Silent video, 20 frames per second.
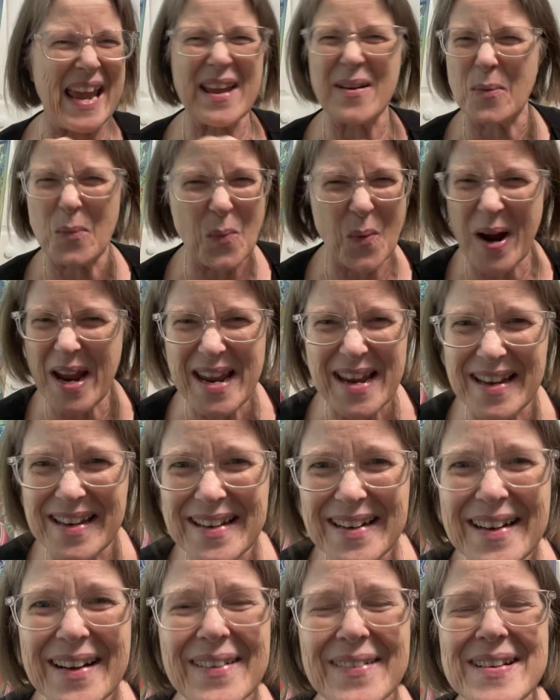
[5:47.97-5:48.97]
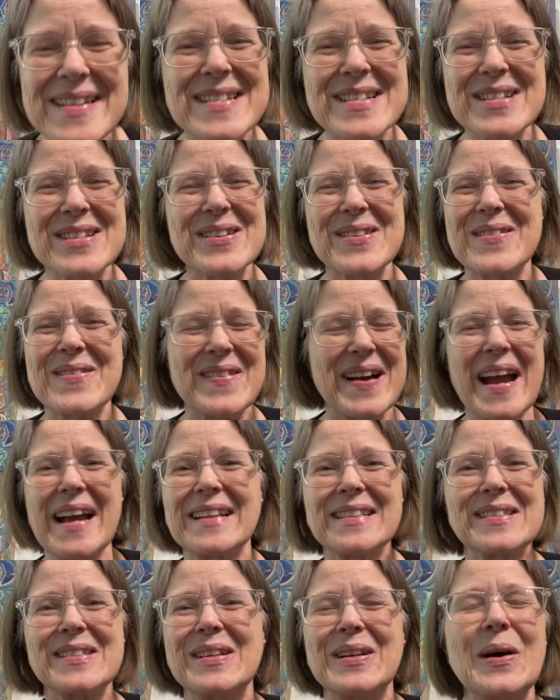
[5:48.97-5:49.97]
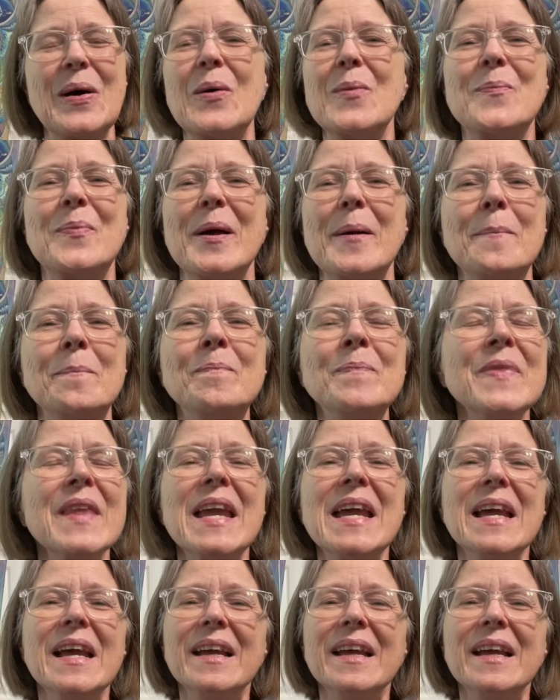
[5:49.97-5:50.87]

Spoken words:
can't wait, you know, he just cracks it open.